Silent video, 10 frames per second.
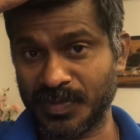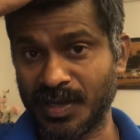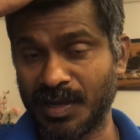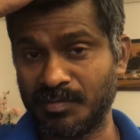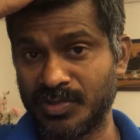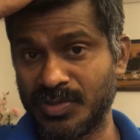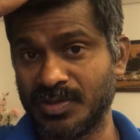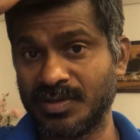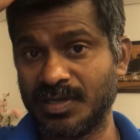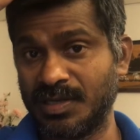comes
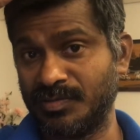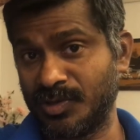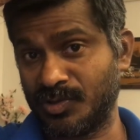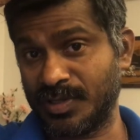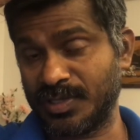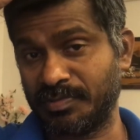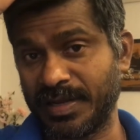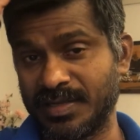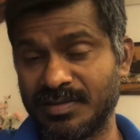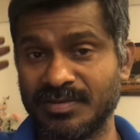even to this
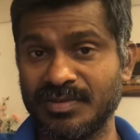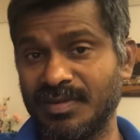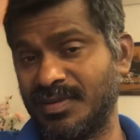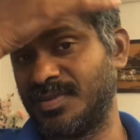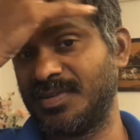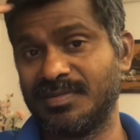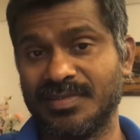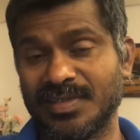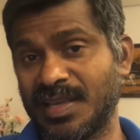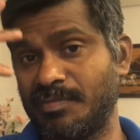place so
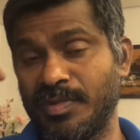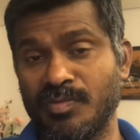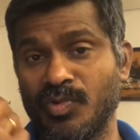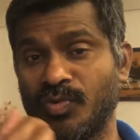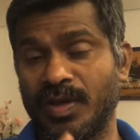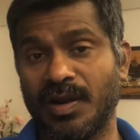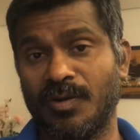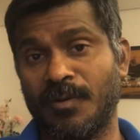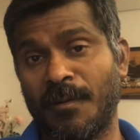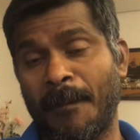this can be moved
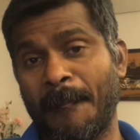around